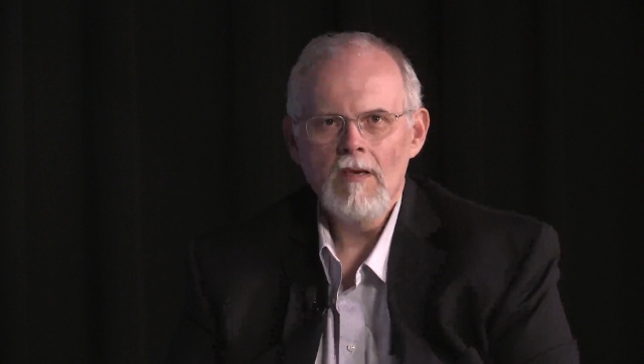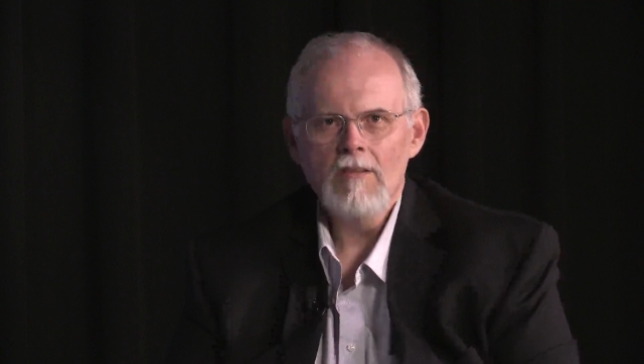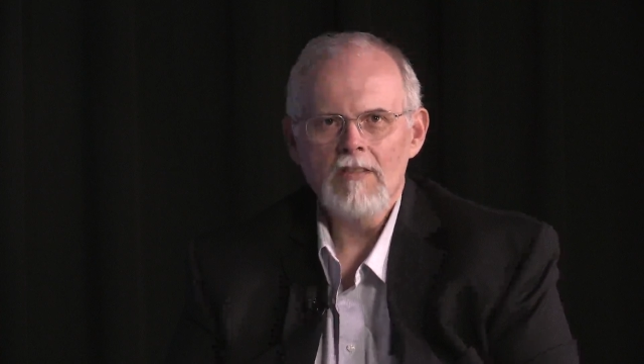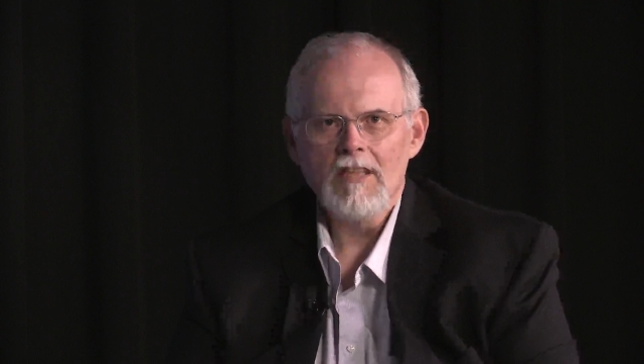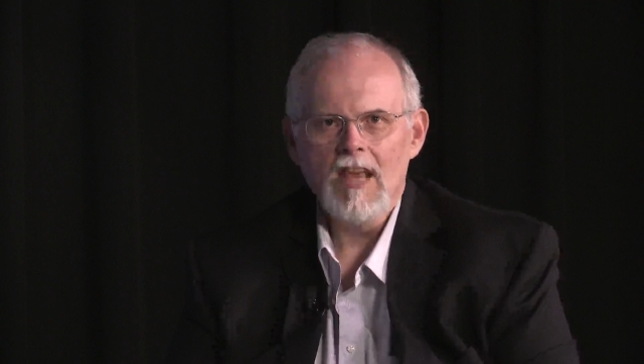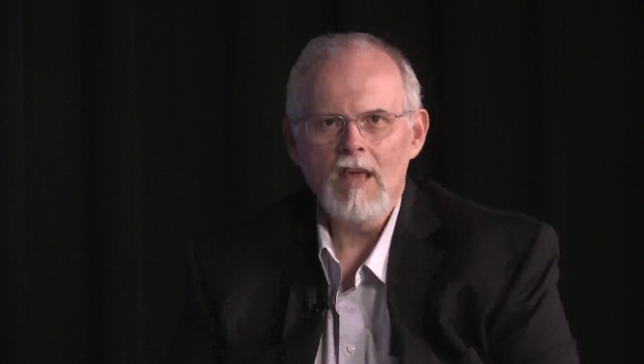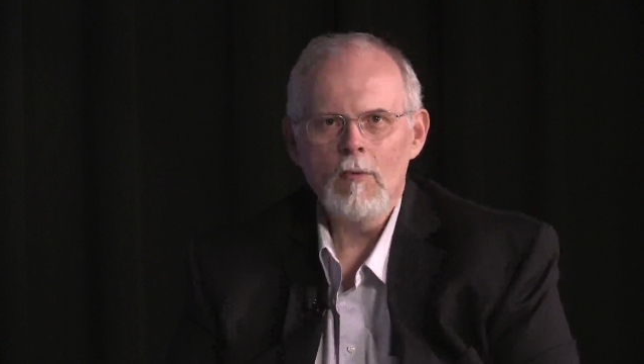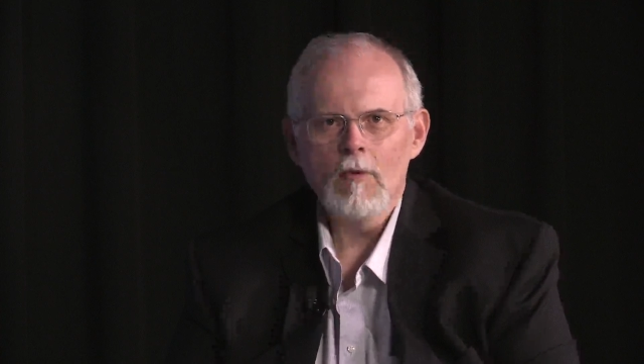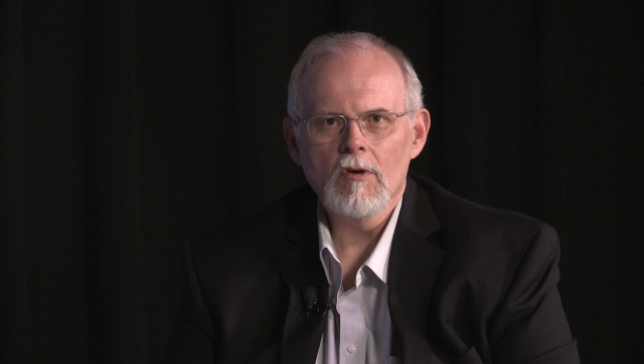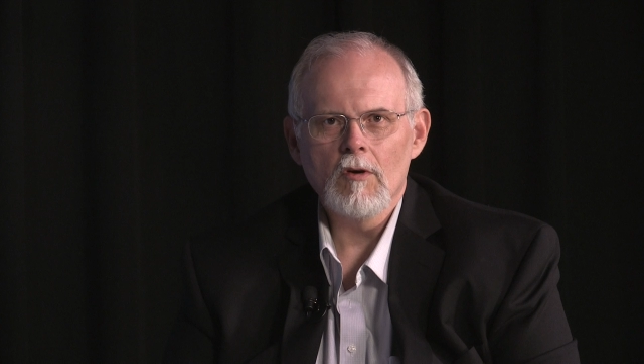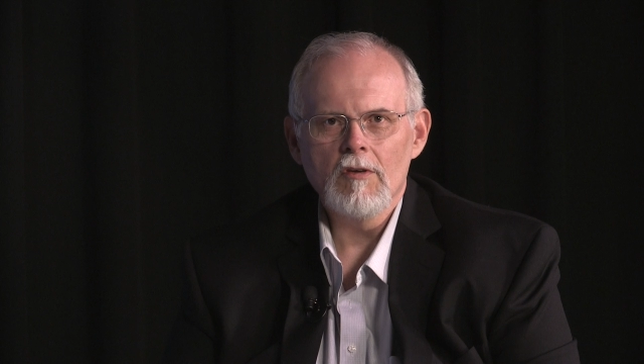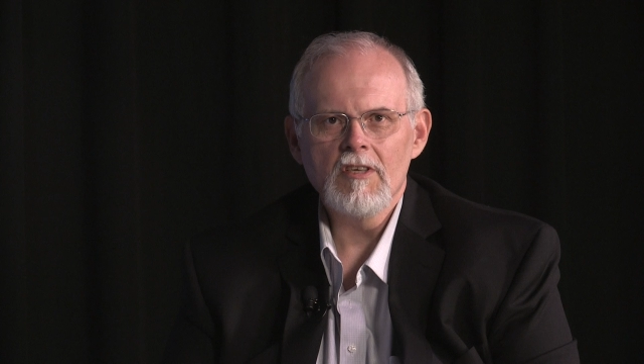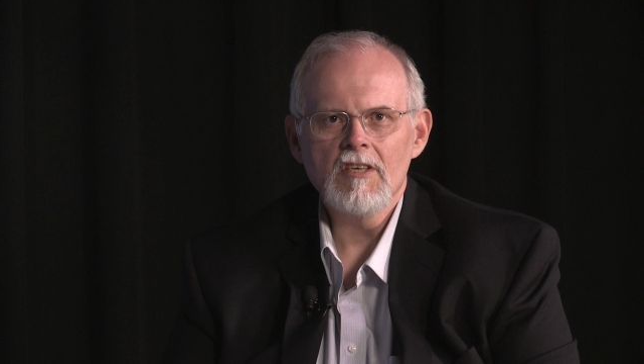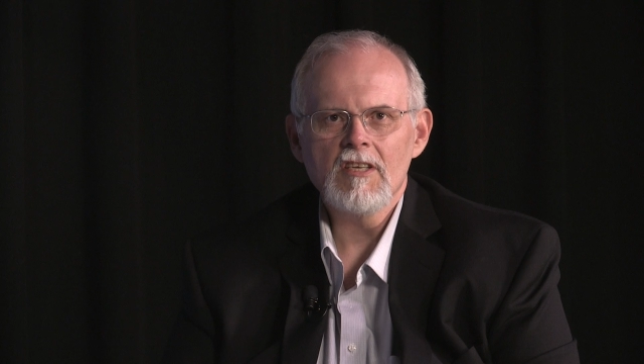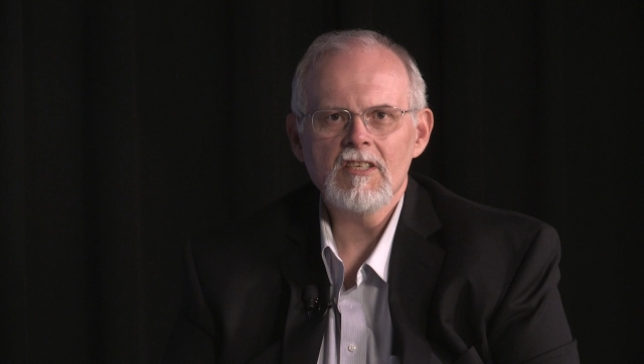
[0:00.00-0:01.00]
Today we're going
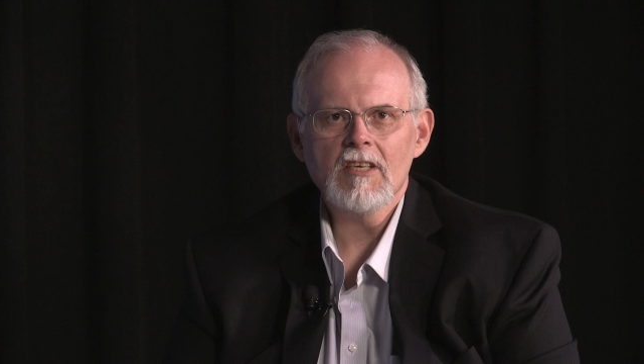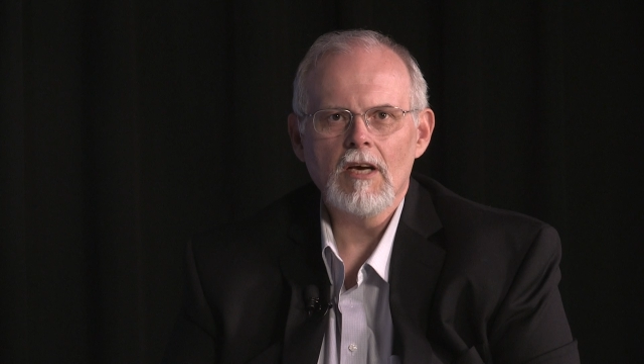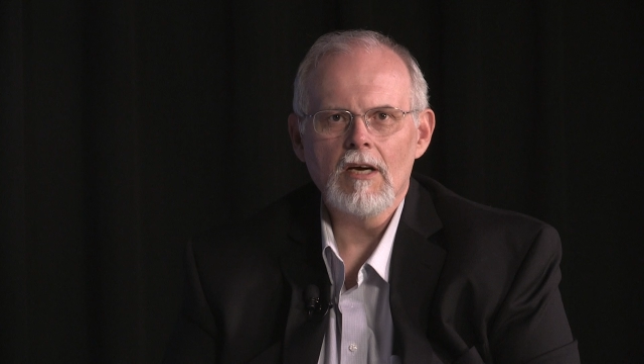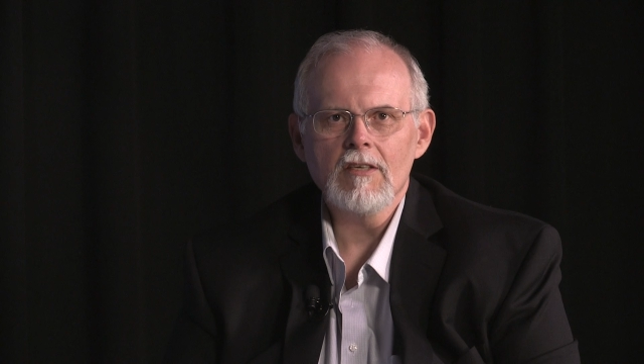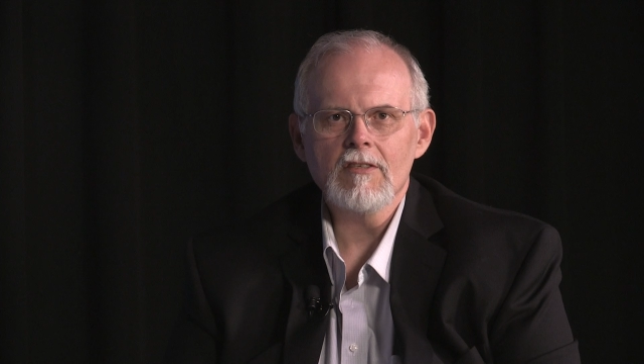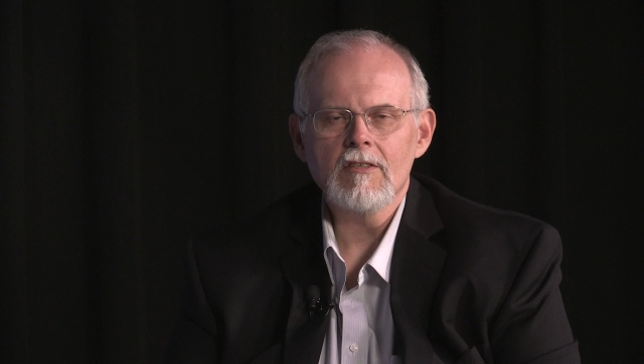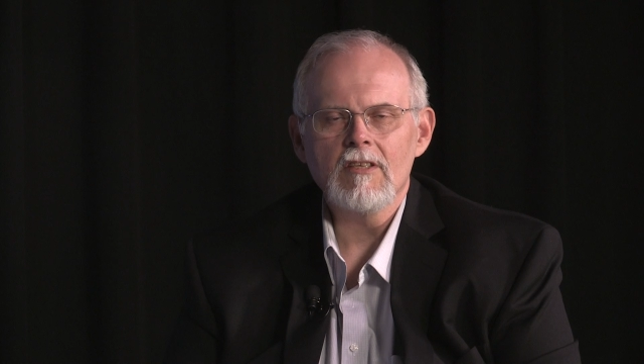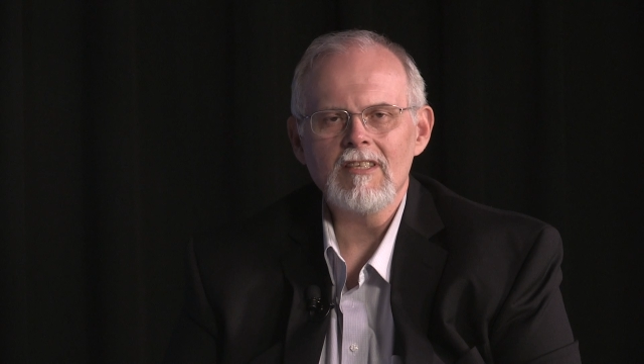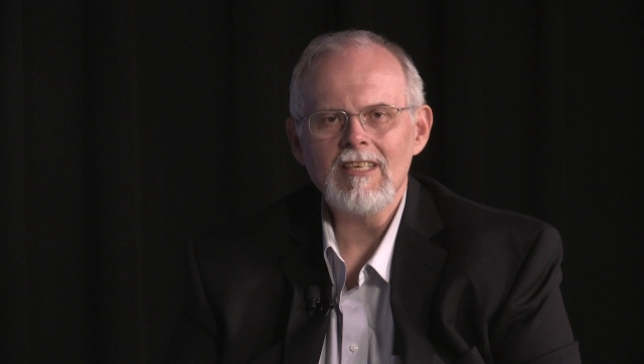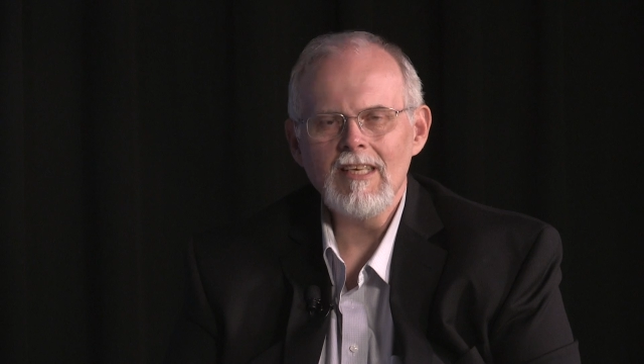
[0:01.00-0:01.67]
to discuss the